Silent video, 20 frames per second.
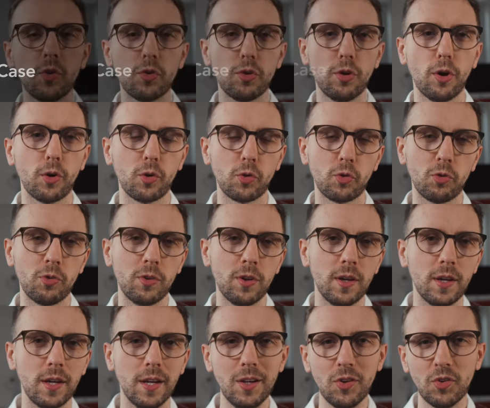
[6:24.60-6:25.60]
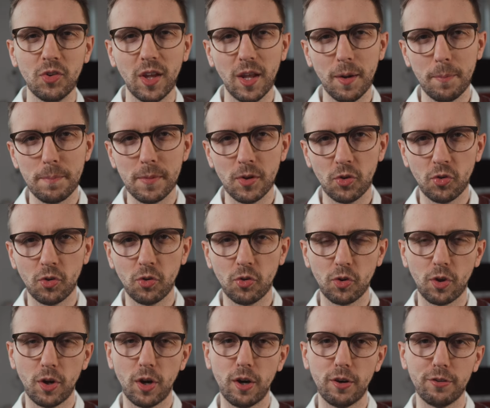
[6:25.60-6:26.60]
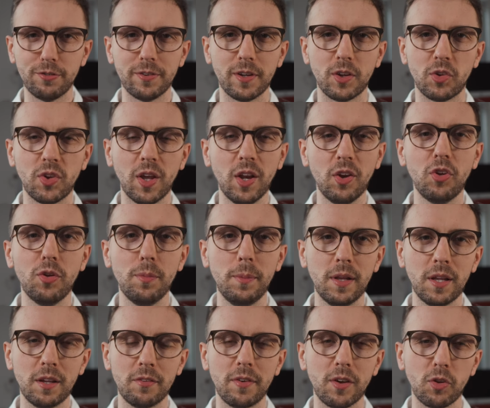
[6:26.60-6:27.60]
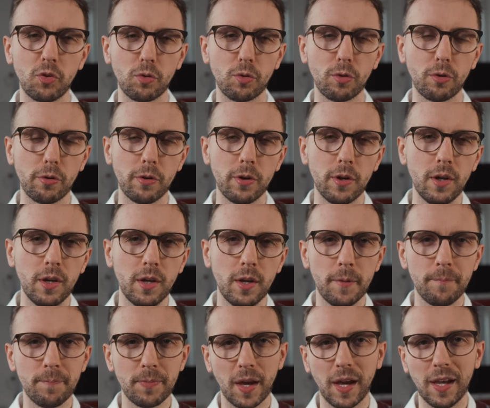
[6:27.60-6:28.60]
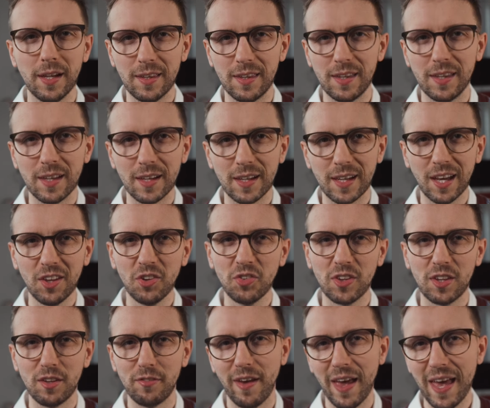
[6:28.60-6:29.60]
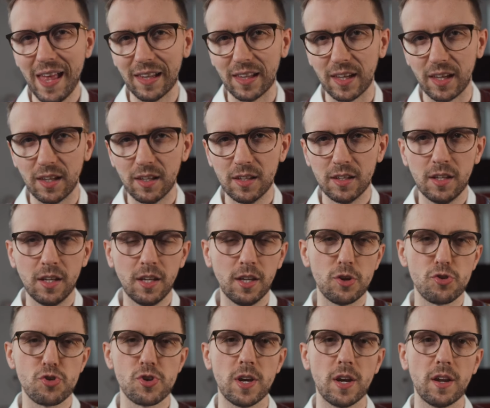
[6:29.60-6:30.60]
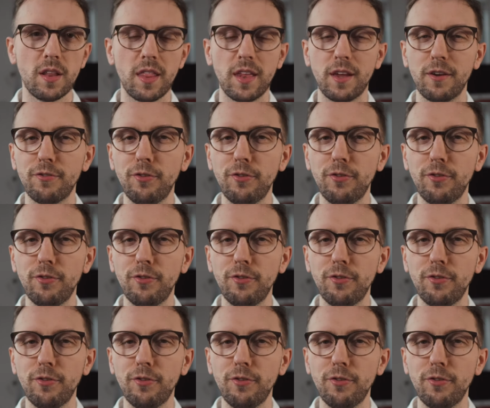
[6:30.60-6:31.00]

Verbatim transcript: Stocks, Hits and Misses of a Sensible Investor, Heikki Keskiväli shared the